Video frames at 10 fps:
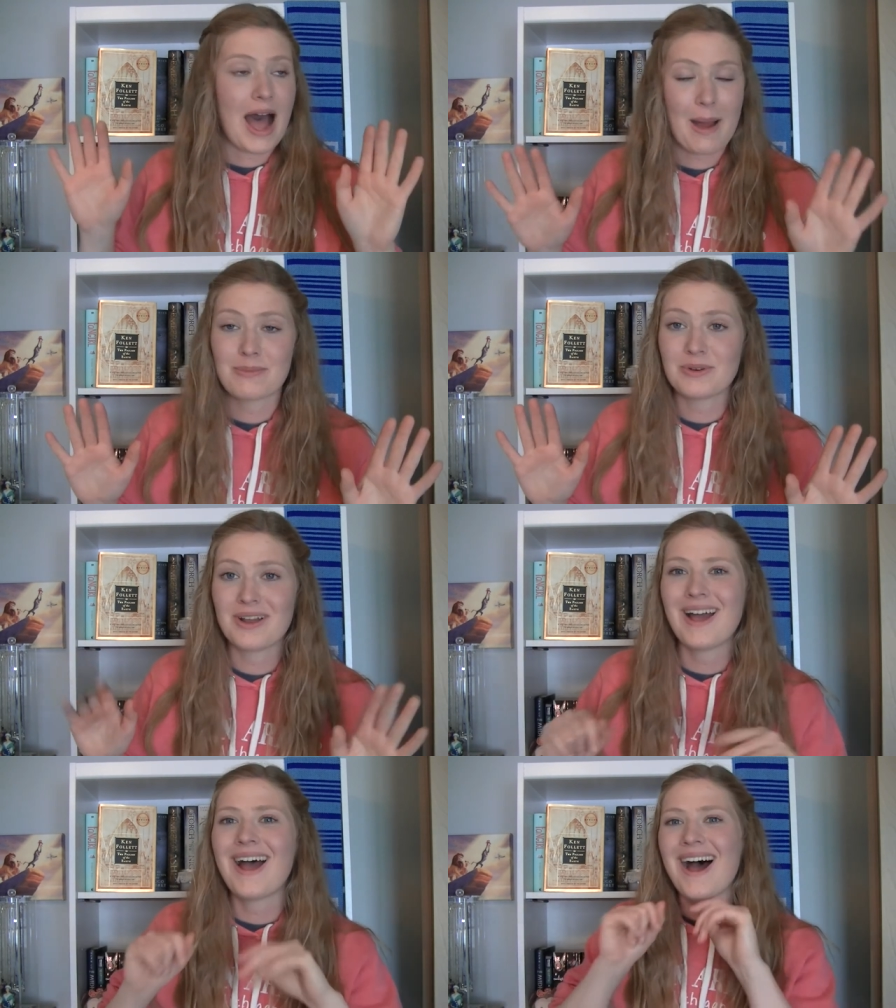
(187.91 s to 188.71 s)
I'm
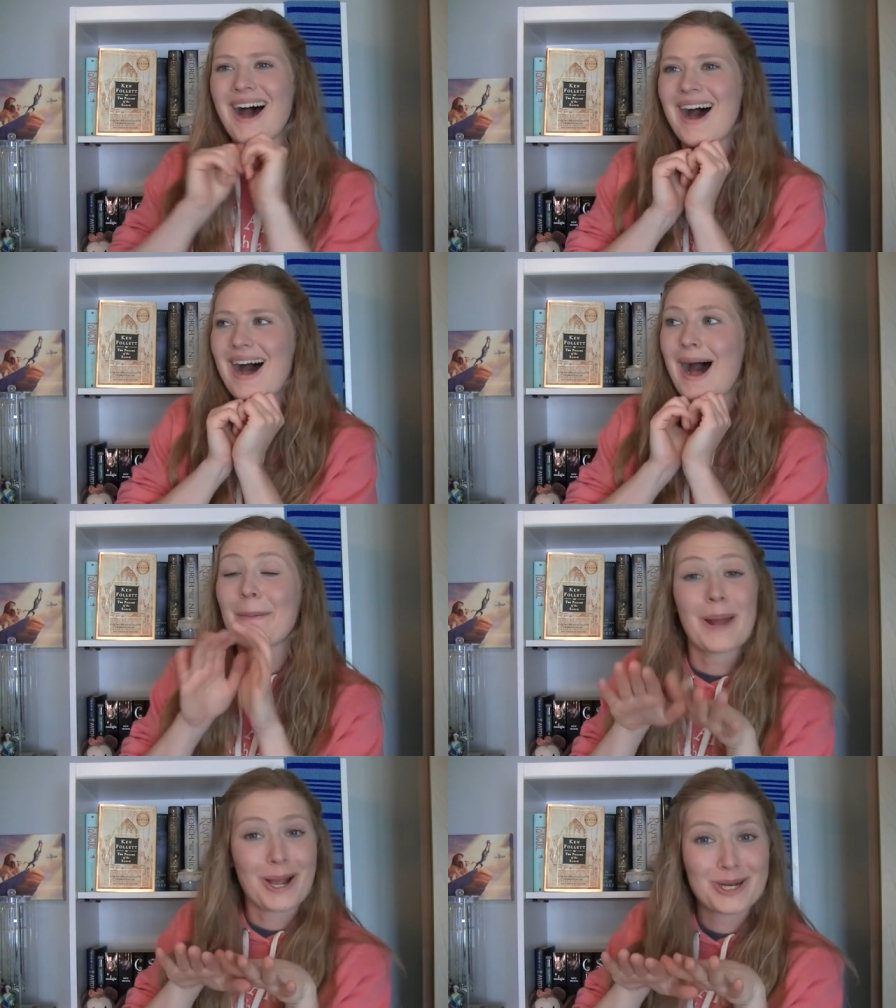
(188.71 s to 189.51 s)

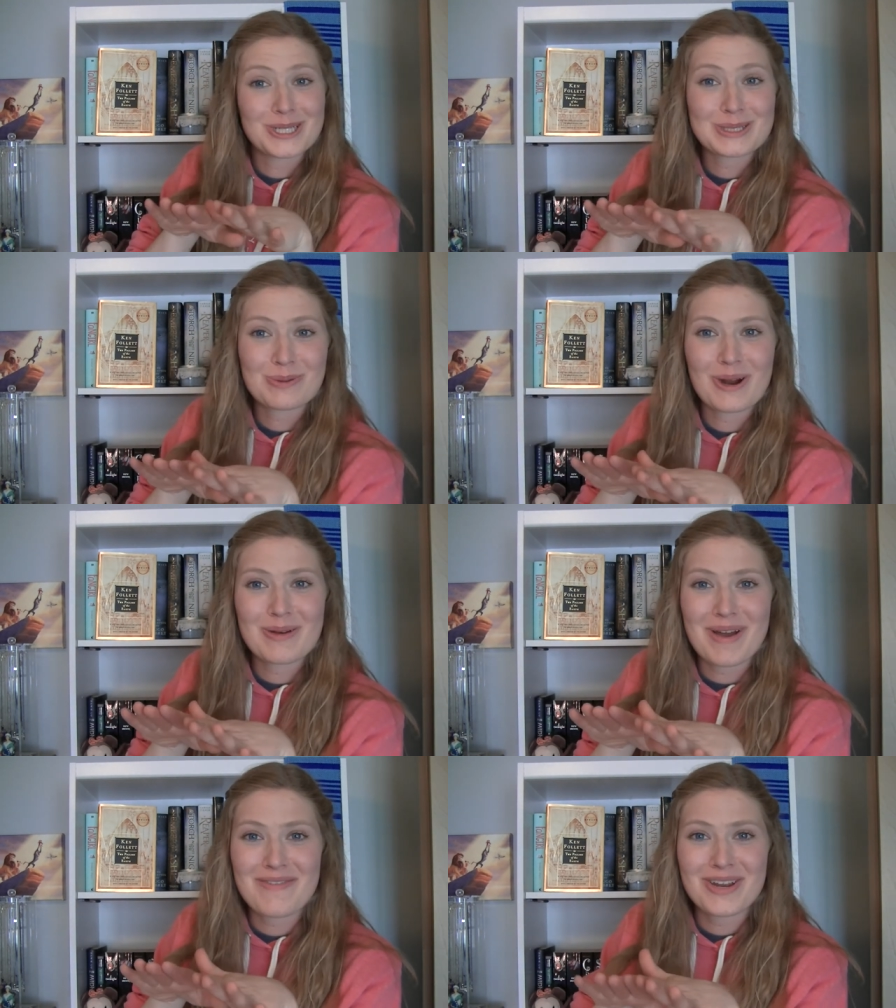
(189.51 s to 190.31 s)
not gonna swear
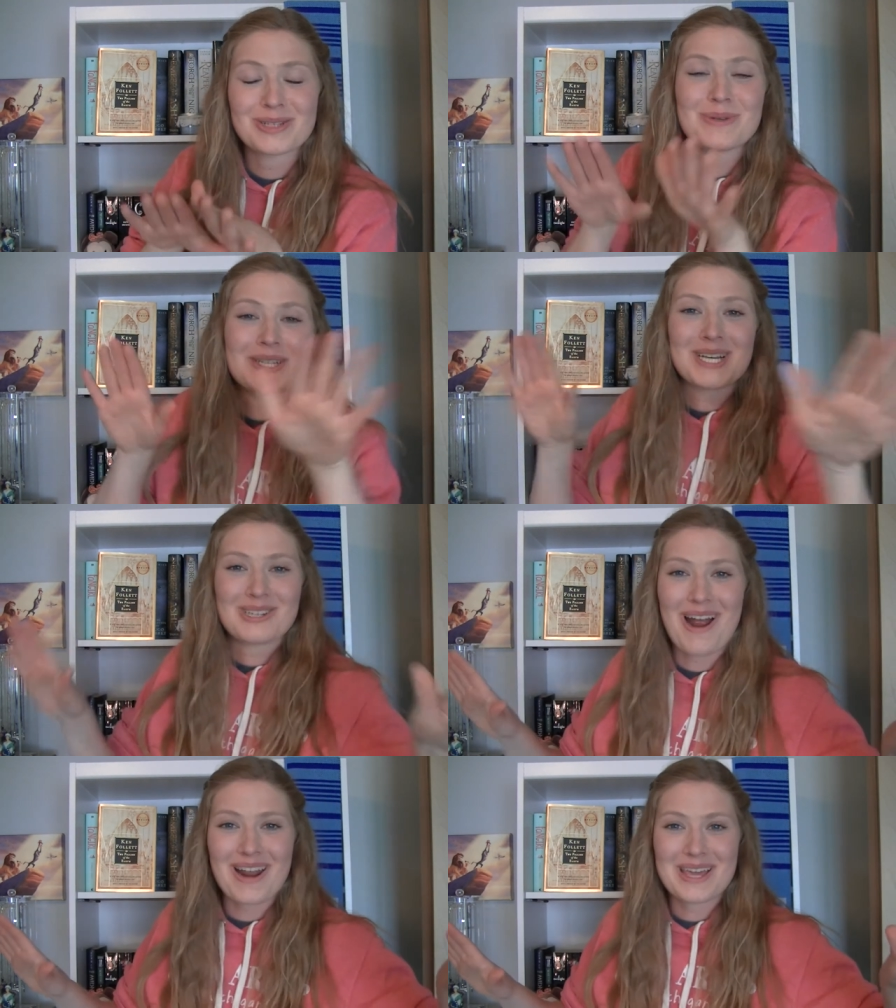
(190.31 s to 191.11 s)
in my videos because I
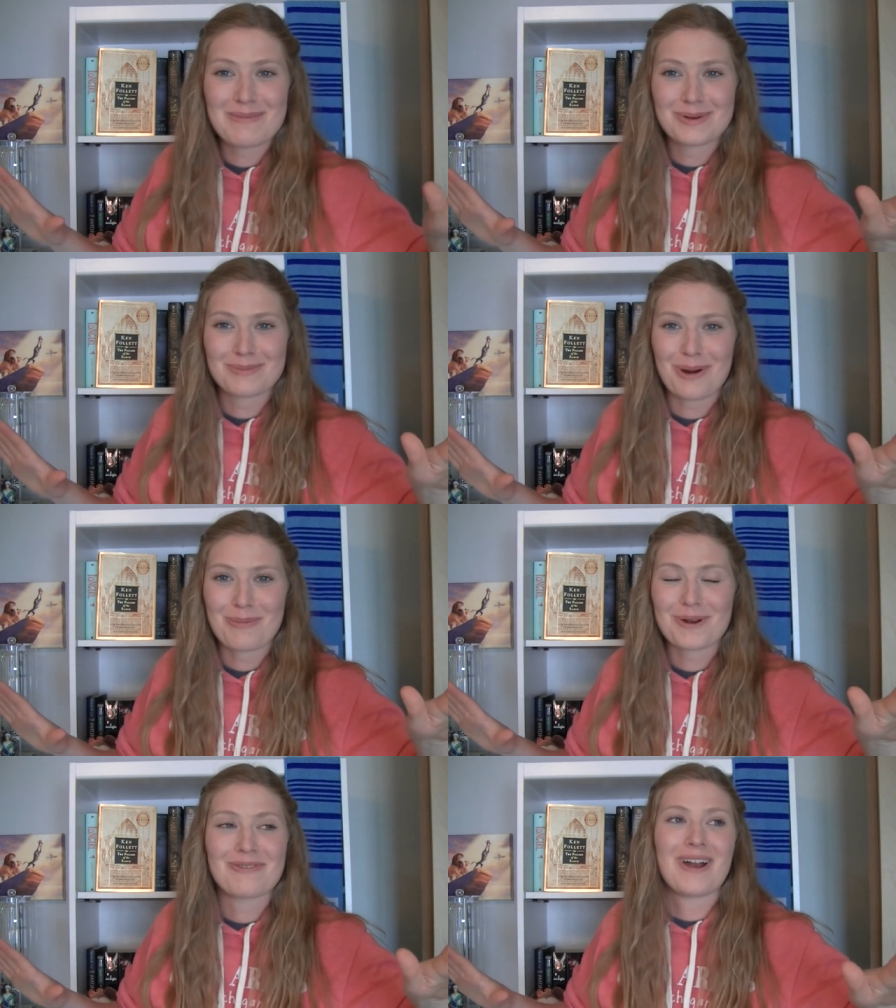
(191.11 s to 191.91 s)
try to keep it
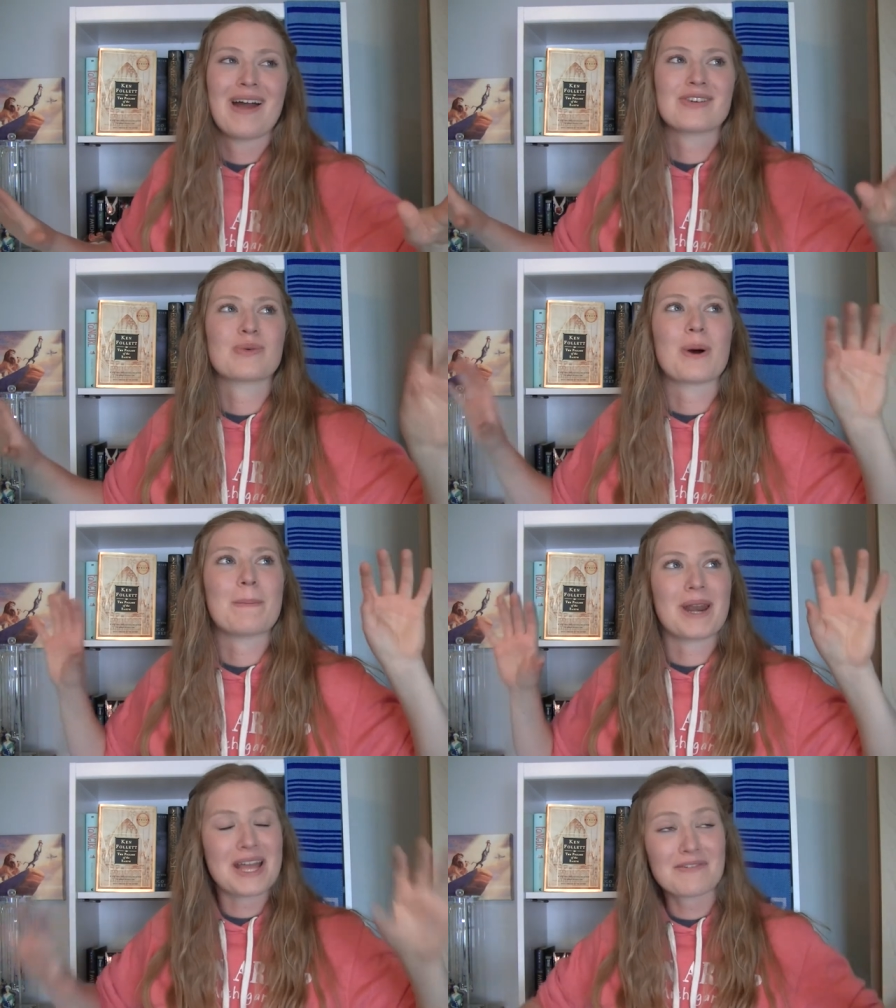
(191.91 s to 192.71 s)
appropriate for
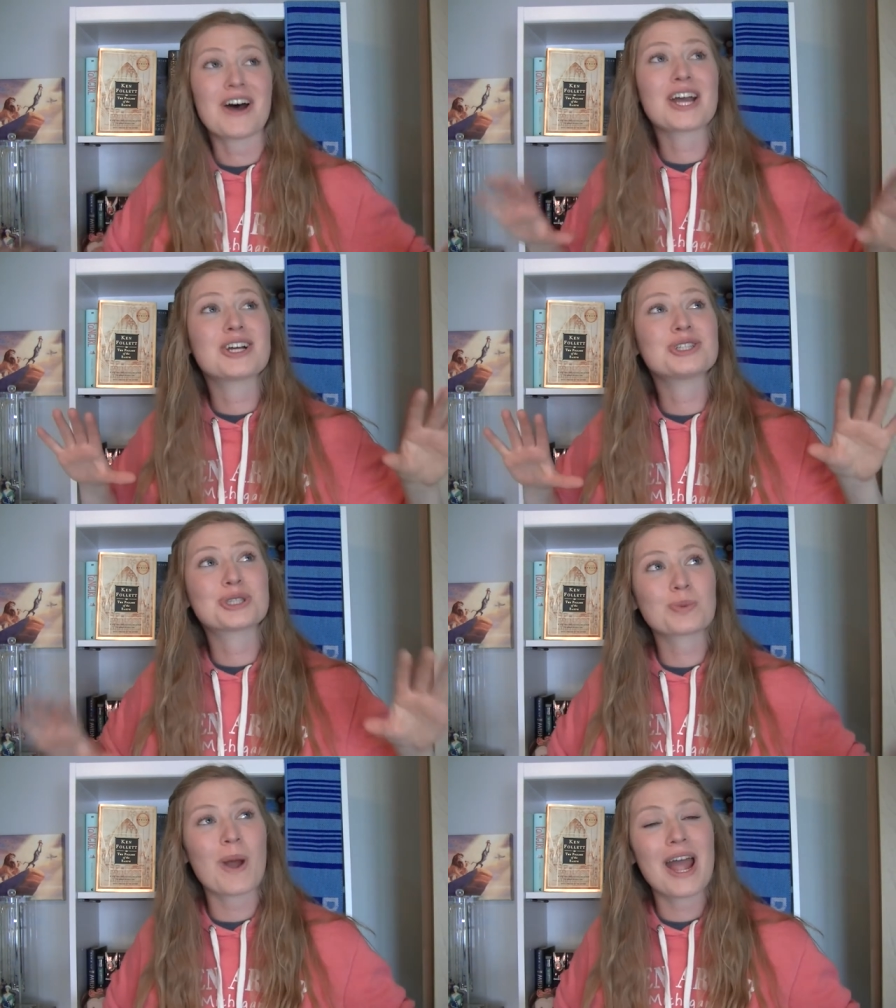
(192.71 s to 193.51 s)
everyone, but if I could
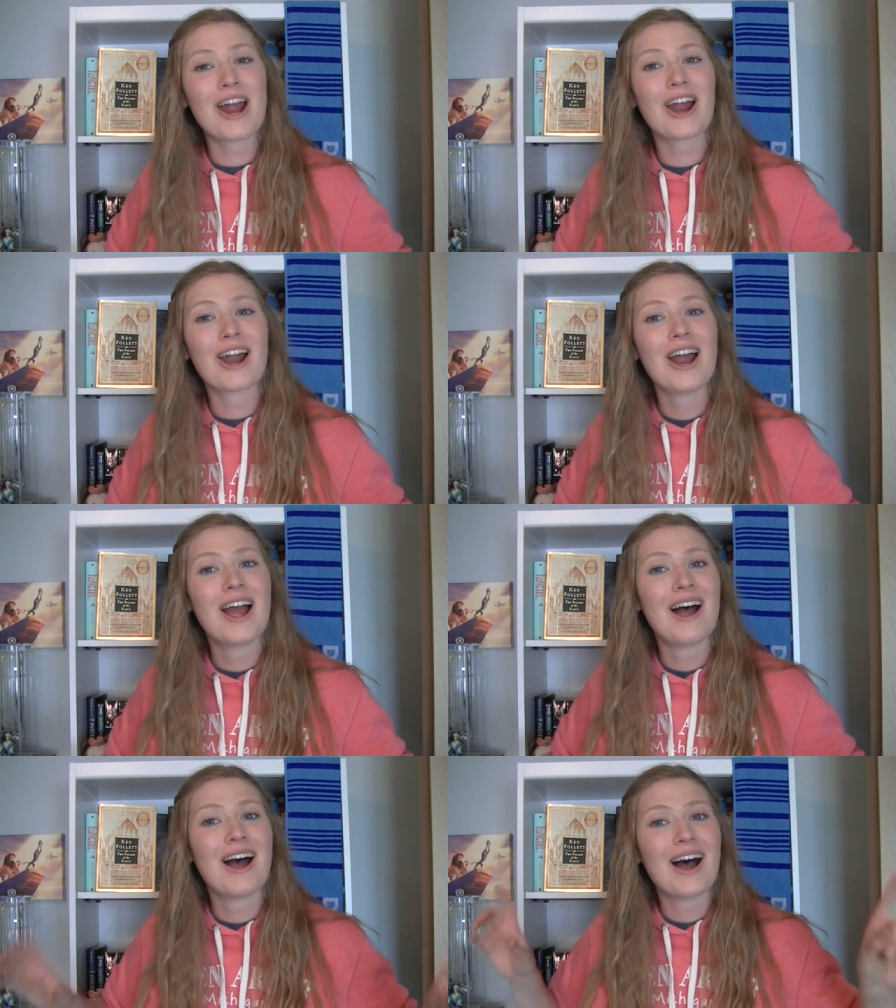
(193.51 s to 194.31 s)
swear,
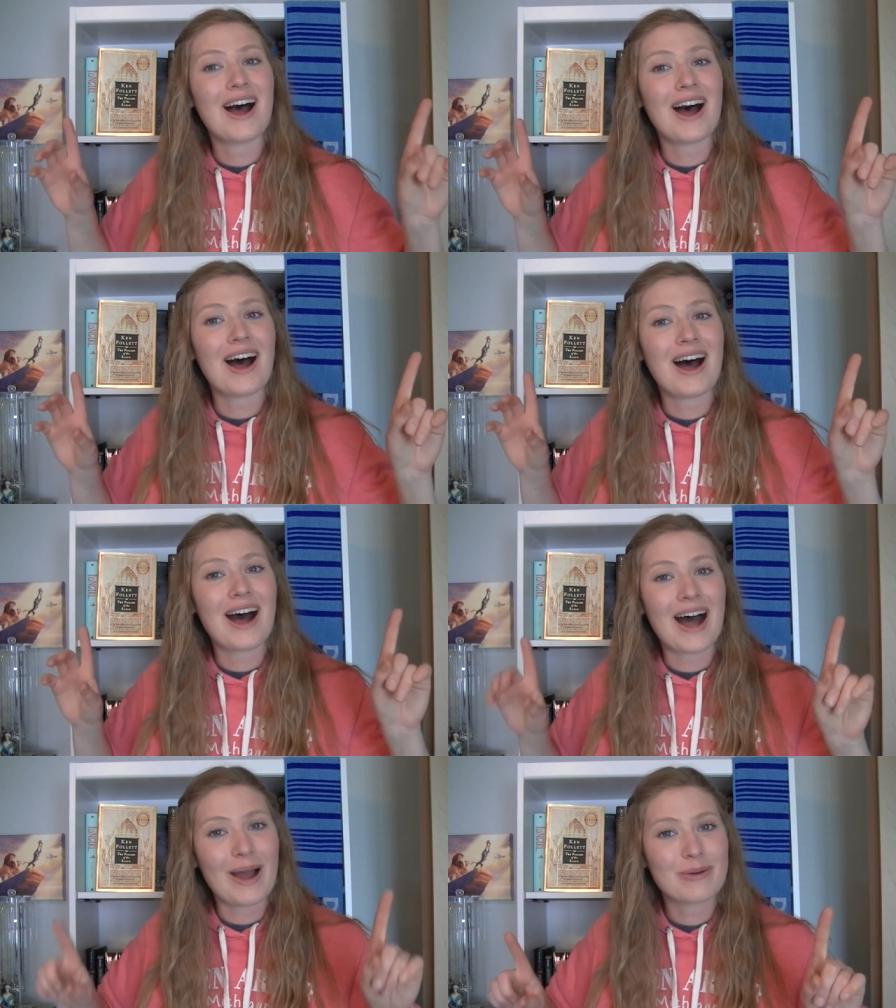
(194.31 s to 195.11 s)

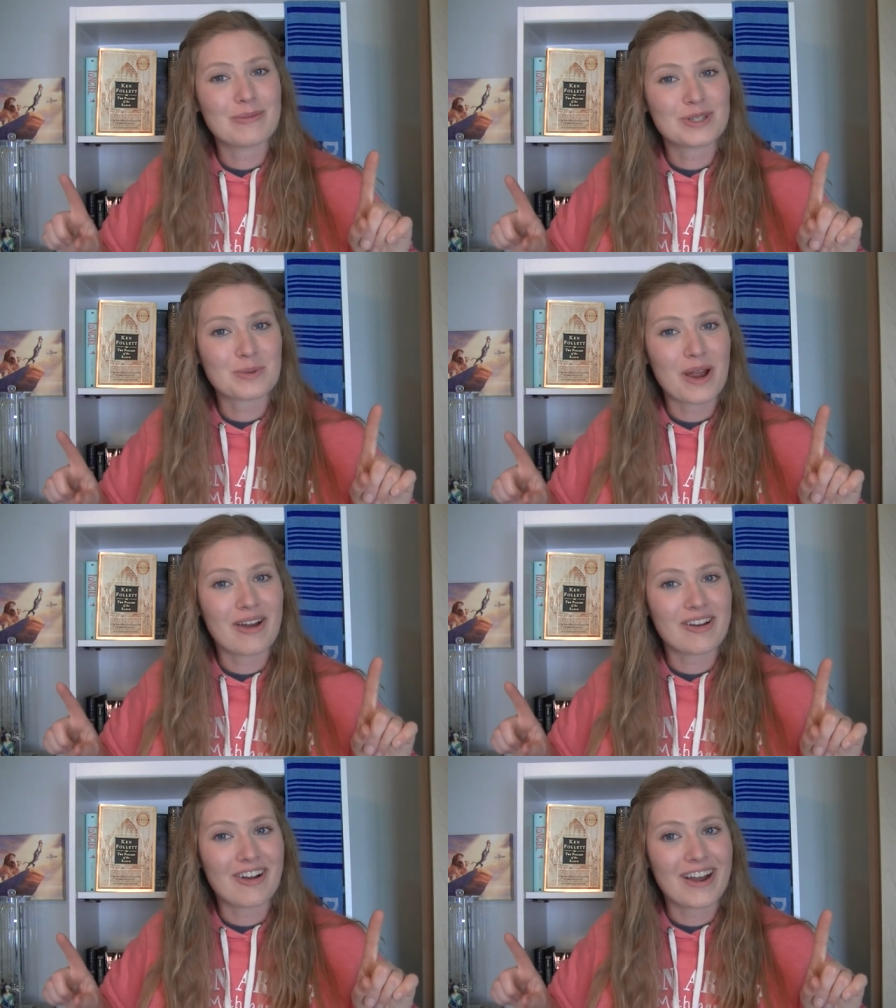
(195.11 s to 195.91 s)
I would be
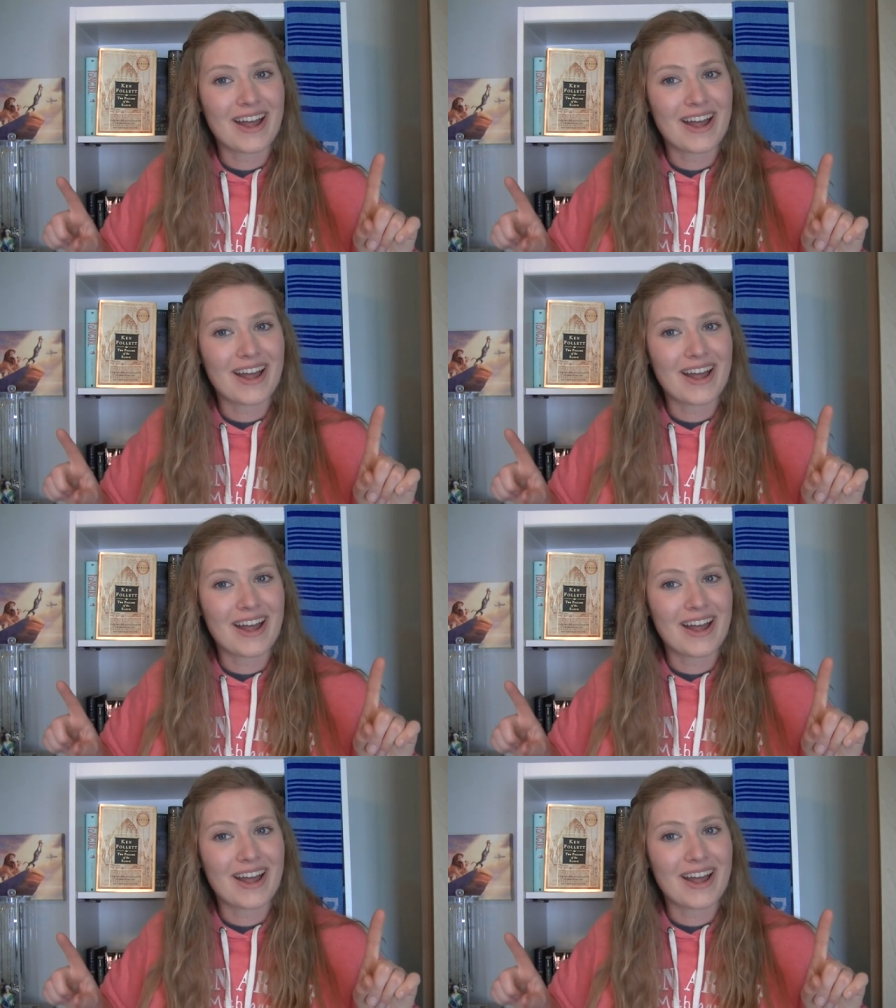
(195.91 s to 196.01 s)
swearing right